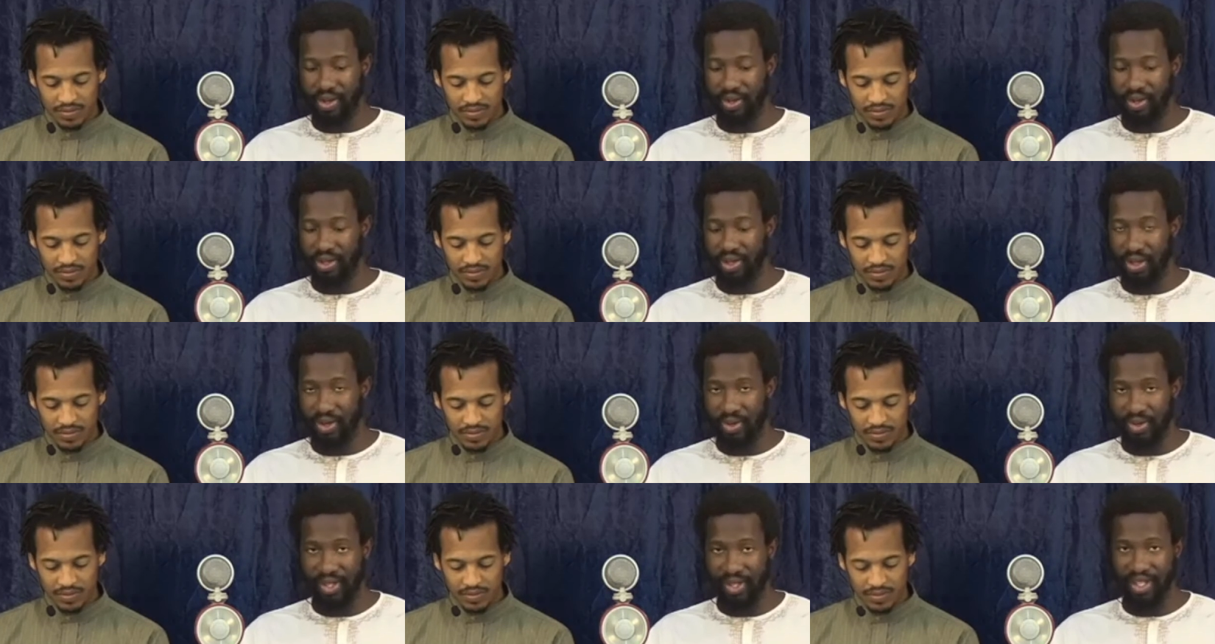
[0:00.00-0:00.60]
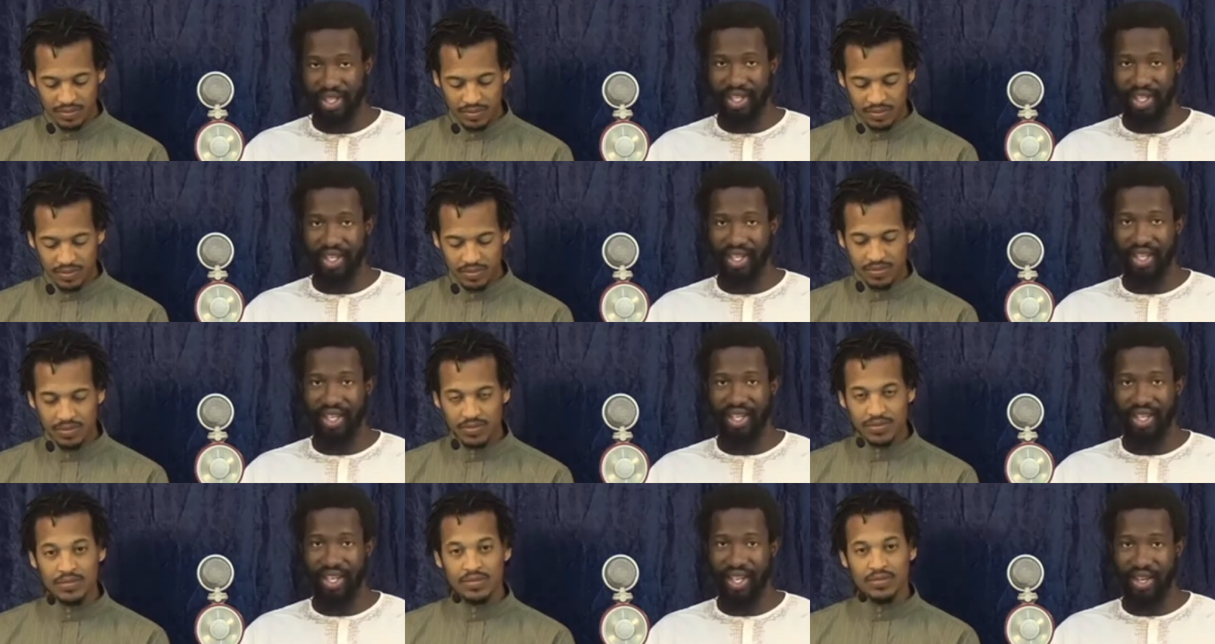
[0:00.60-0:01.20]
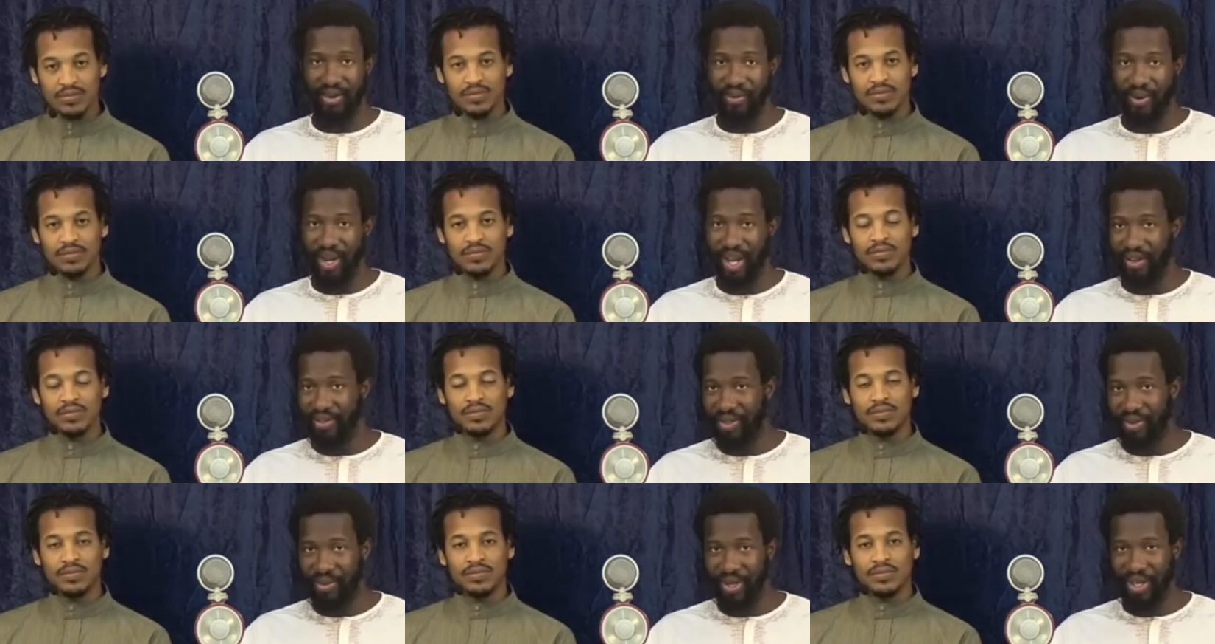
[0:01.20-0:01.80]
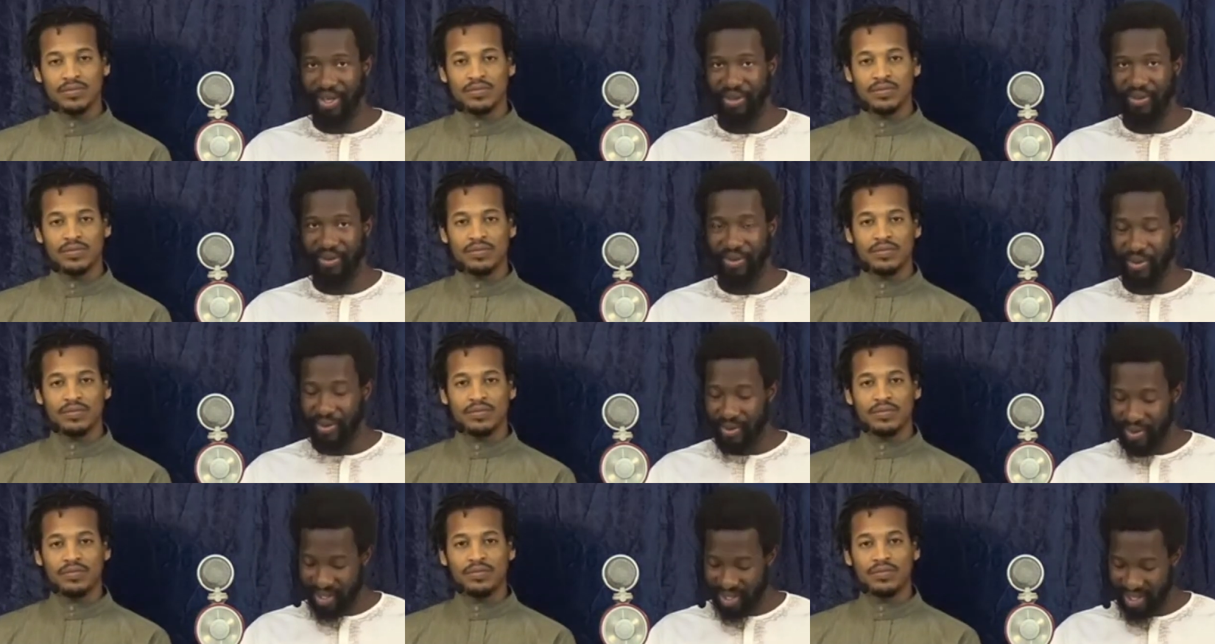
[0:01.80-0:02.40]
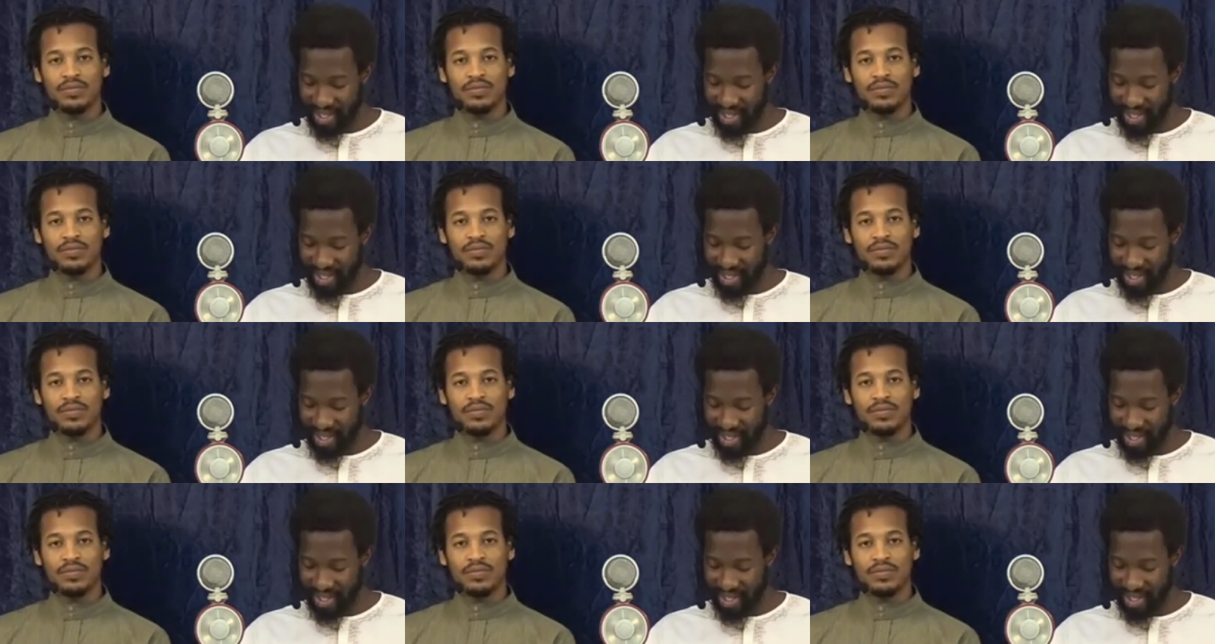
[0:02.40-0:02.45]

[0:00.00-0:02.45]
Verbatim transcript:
Speaker 1: no sinning, and we have to bear the fruits.